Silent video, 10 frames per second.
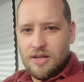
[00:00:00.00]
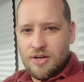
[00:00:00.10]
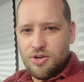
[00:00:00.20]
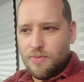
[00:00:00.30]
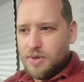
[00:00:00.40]

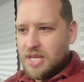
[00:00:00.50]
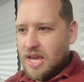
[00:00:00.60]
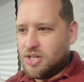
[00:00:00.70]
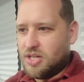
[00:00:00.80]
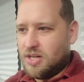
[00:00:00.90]

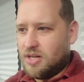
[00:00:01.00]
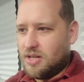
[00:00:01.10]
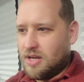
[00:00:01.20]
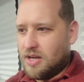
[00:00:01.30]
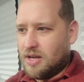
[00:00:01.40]
interpretation.
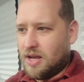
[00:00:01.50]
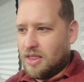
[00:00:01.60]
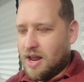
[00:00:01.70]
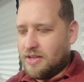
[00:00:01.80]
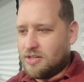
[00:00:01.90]
A
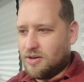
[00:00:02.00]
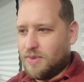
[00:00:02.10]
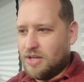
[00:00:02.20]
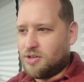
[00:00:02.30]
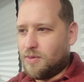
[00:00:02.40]
lot of these are going
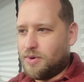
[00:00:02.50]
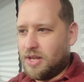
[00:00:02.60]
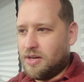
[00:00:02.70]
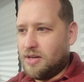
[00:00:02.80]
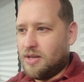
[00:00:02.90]
to be
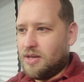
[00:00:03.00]
interpreted.